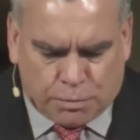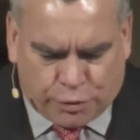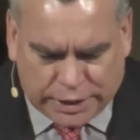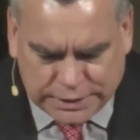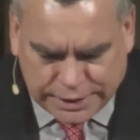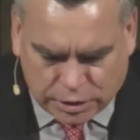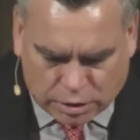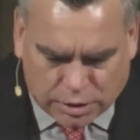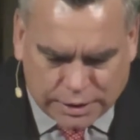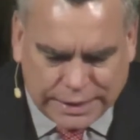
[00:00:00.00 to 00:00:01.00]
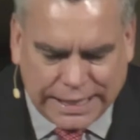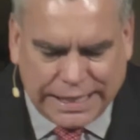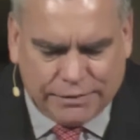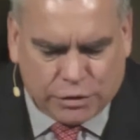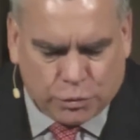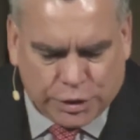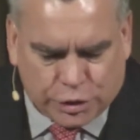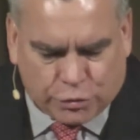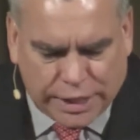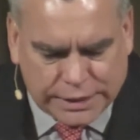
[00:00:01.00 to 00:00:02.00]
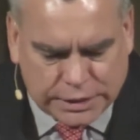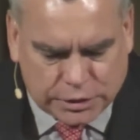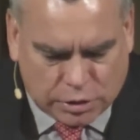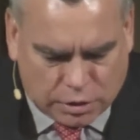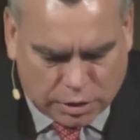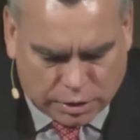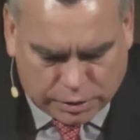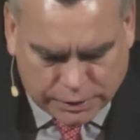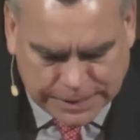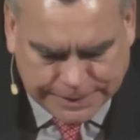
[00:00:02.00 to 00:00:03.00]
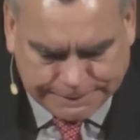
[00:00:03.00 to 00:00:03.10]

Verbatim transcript: Pressing on even when the race is hard.